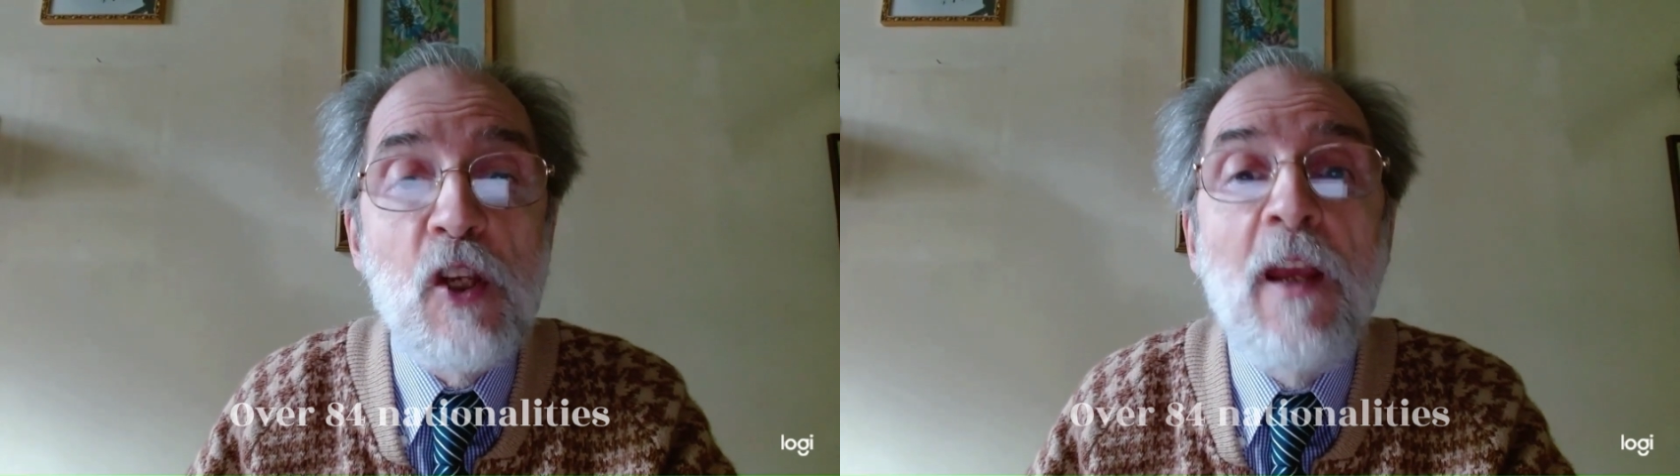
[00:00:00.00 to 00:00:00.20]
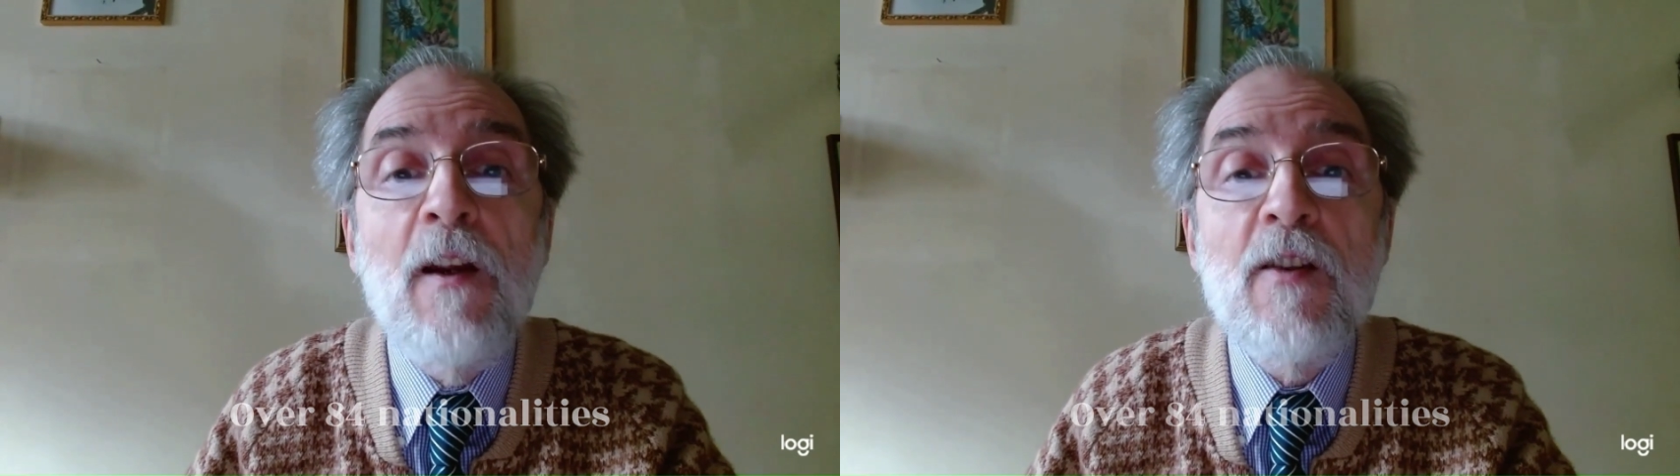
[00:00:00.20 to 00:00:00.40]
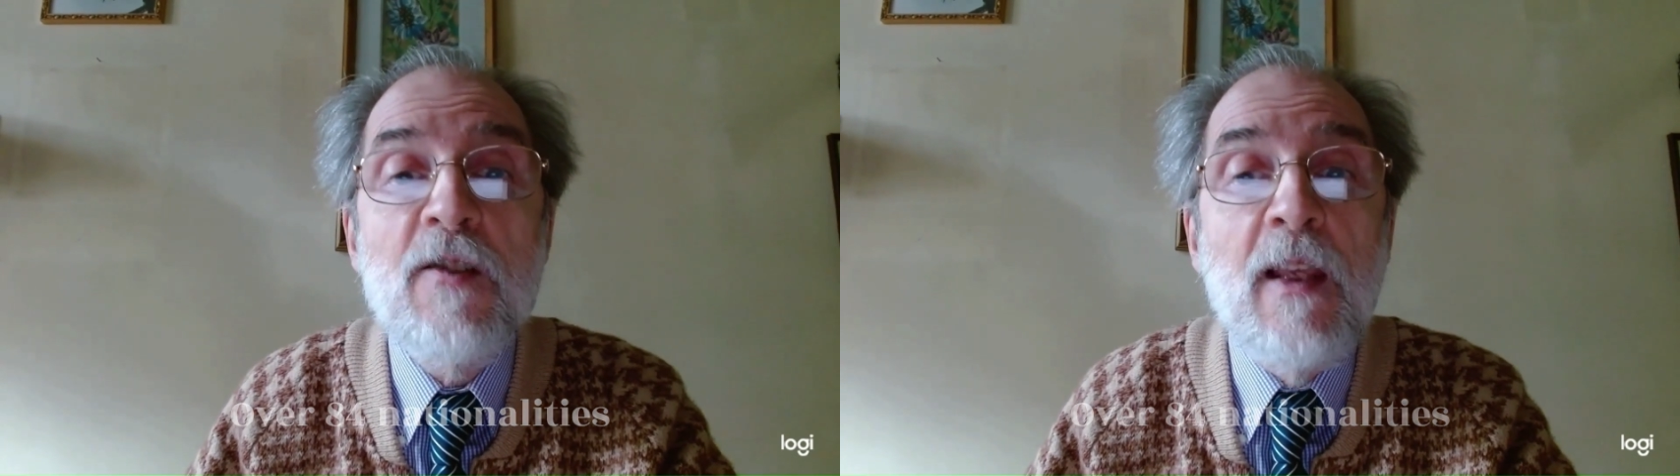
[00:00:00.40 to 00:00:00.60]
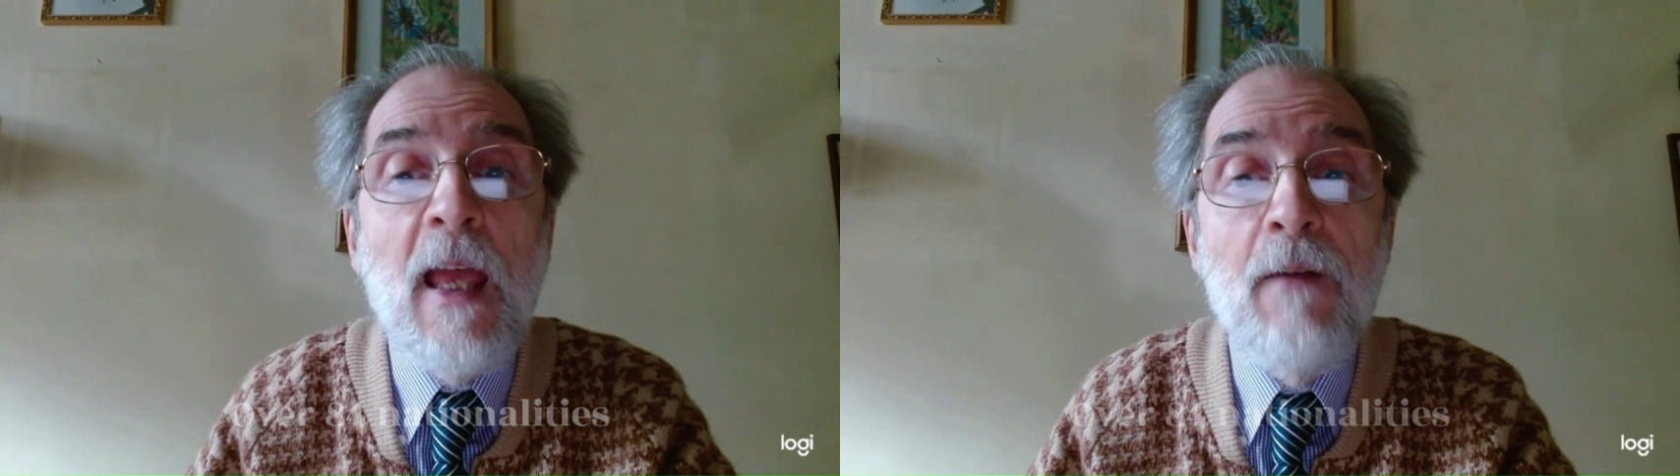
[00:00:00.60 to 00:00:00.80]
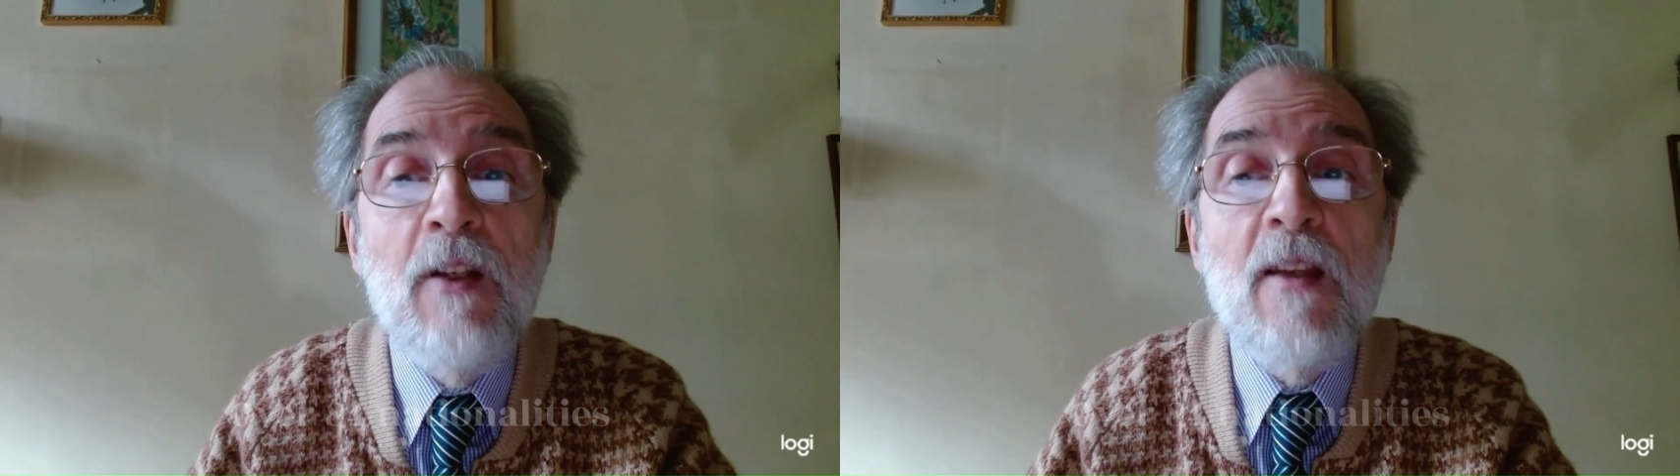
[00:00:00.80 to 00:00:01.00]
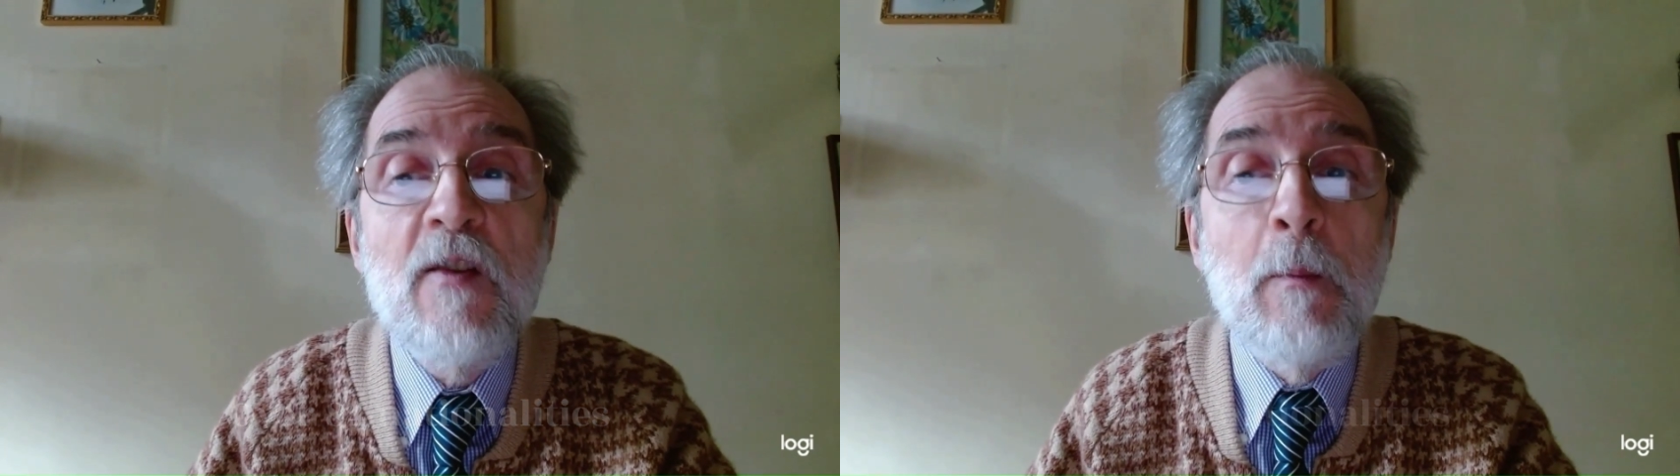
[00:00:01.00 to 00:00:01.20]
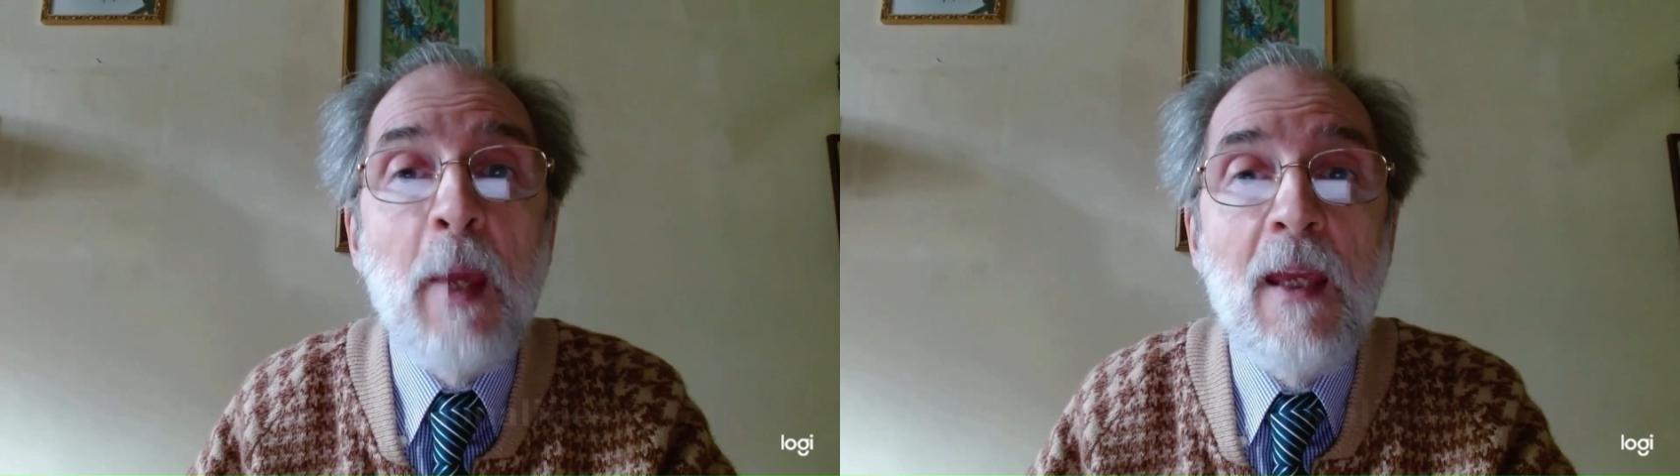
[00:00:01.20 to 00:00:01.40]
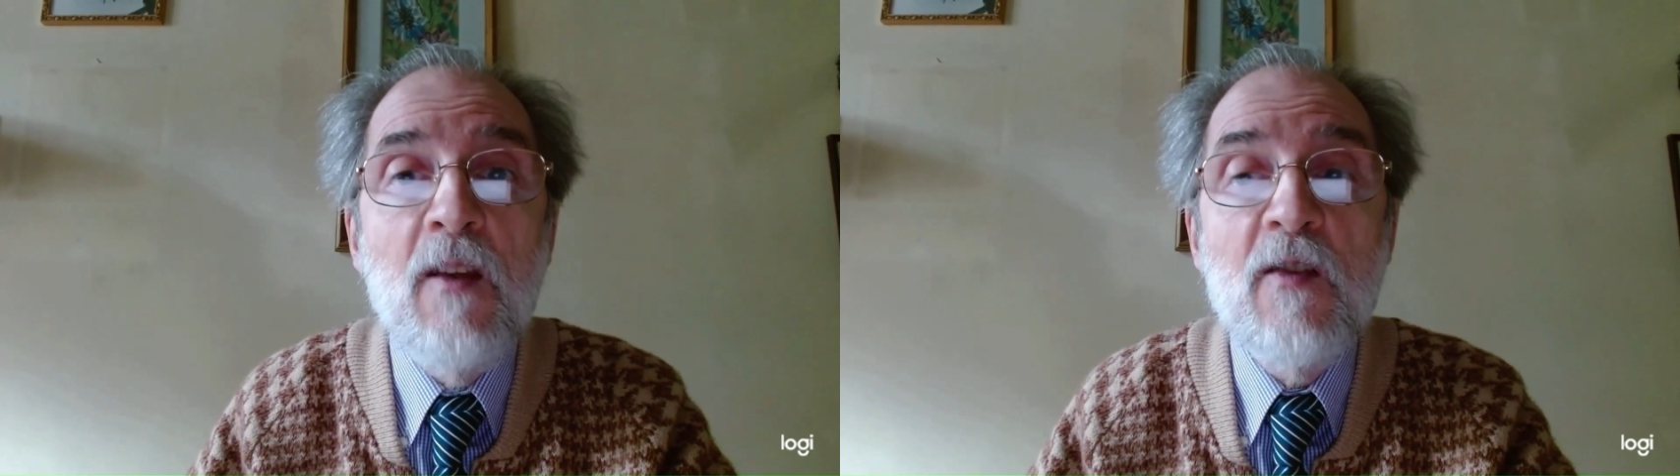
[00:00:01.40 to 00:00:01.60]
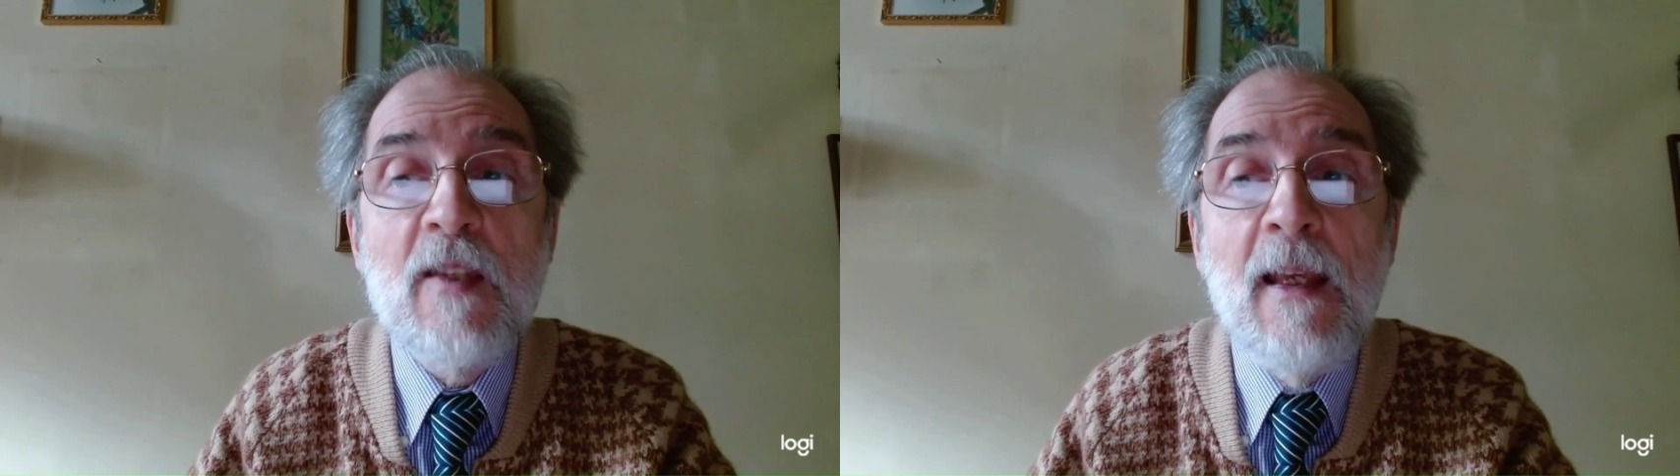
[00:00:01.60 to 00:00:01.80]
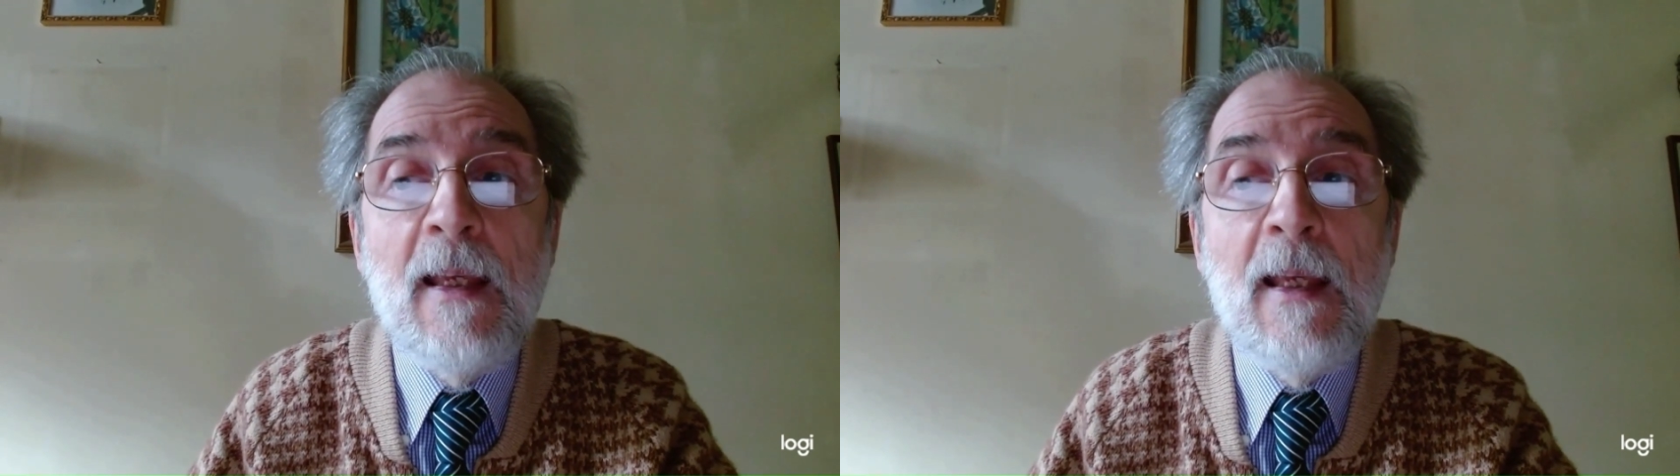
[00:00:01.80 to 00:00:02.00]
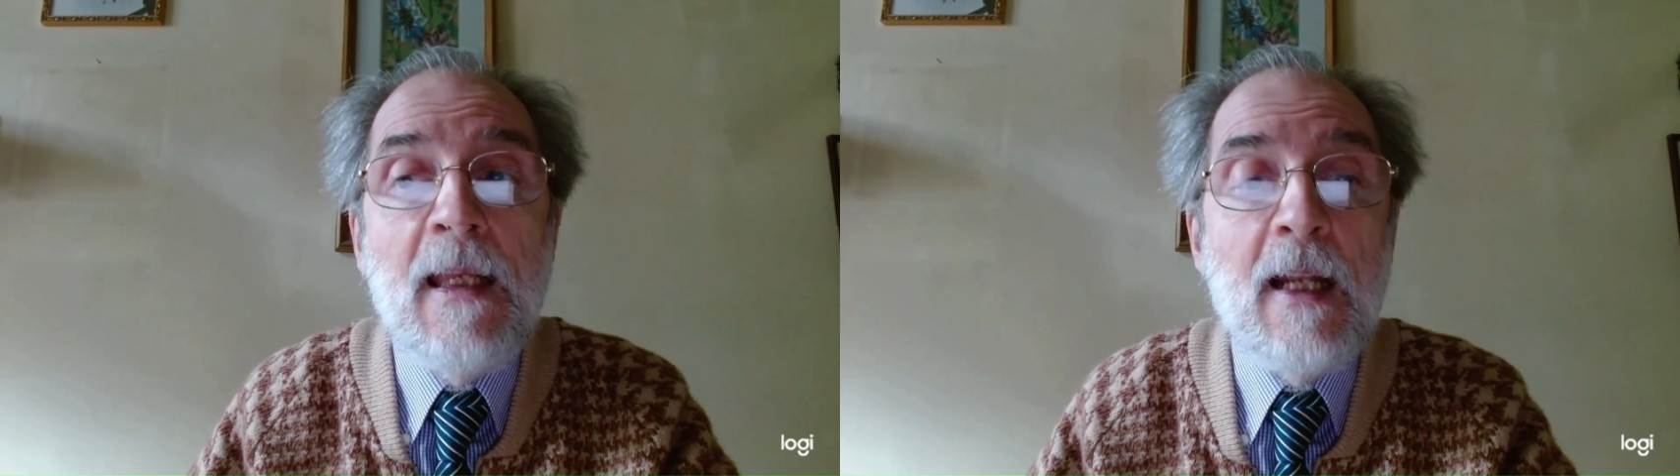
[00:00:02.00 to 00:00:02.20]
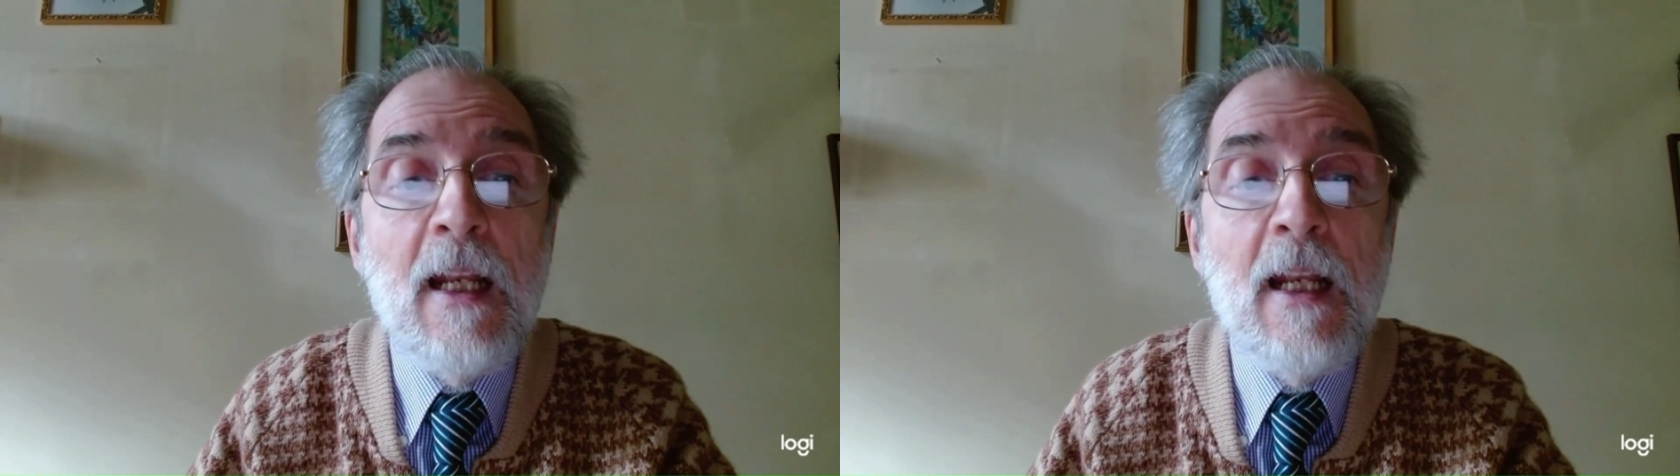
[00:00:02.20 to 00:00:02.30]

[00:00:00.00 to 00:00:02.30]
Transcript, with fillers: She shares evidence-based